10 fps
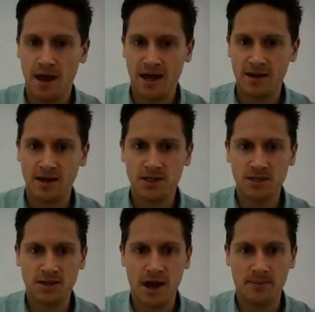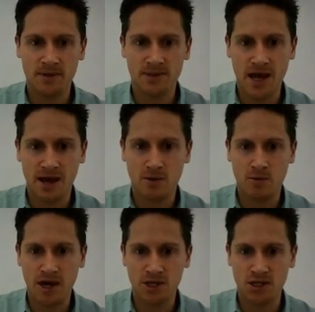And it just so happens that
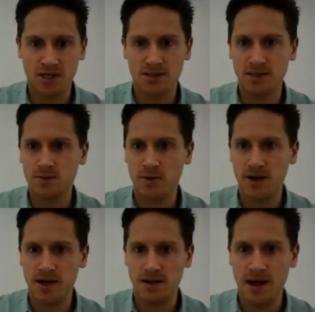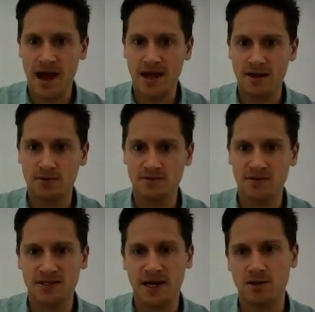equation is this one here. A equals
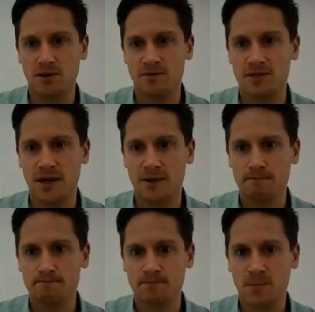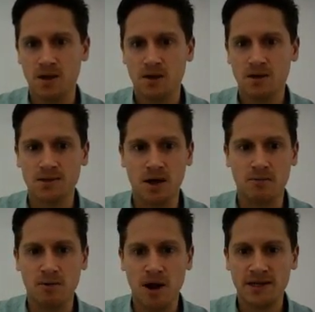V take U over T. So
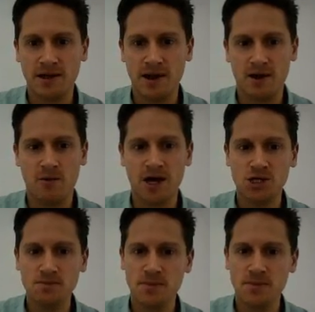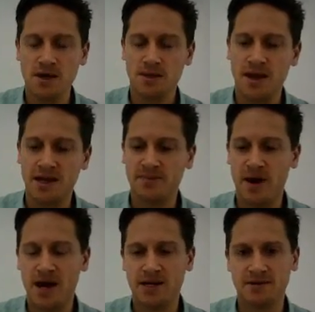we write down our equation. The next
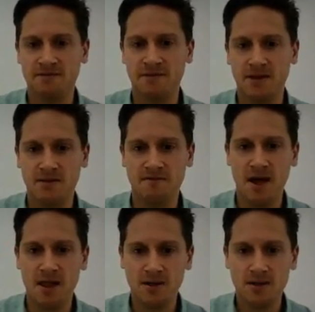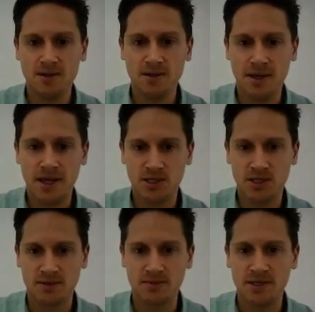part is to fill in the values. So that's
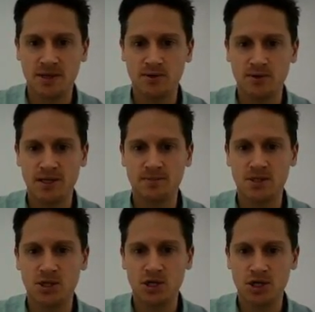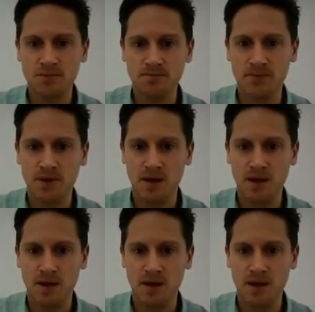just some simple substitution.